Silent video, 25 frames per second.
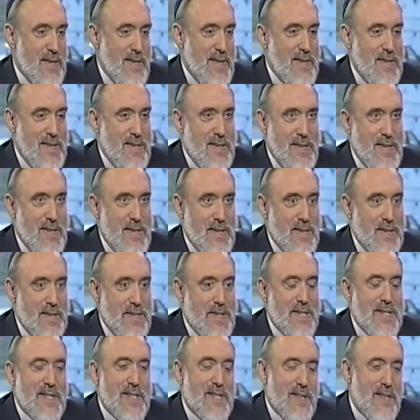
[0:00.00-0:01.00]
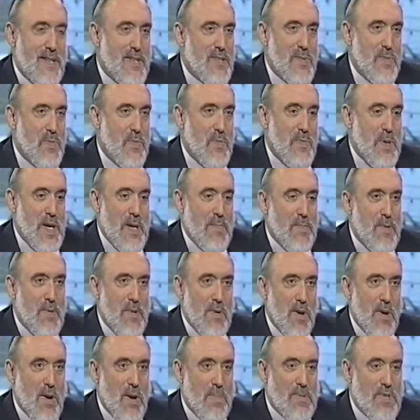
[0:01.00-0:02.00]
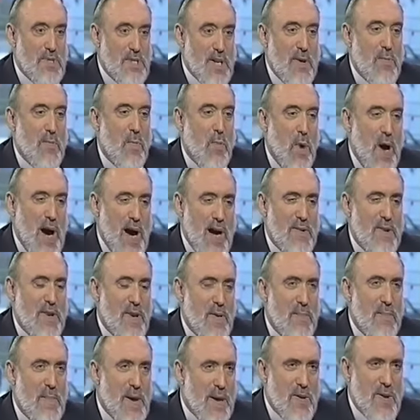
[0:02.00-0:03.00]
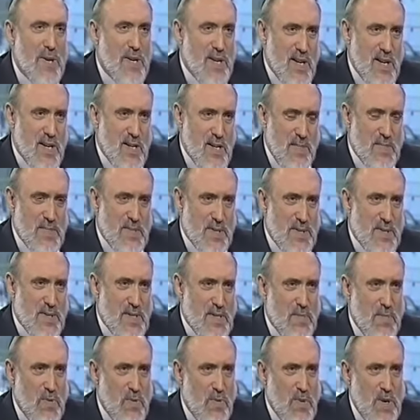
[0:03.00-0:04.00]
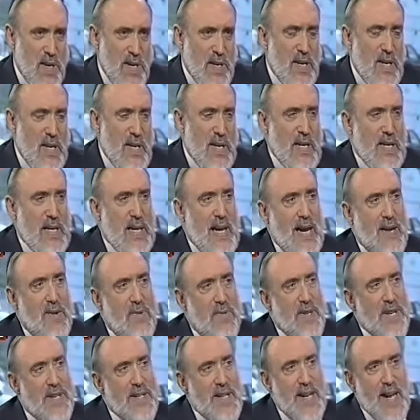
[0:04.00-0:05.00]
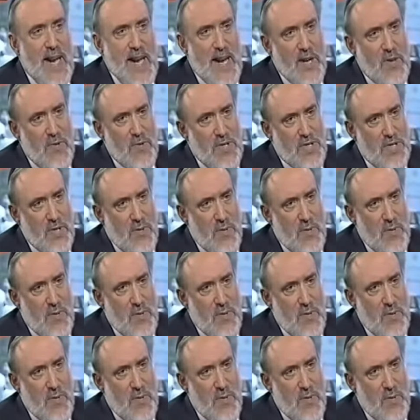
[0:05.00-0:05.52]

uh, distance. People are upset. How did America come to this point? I don't think the anger is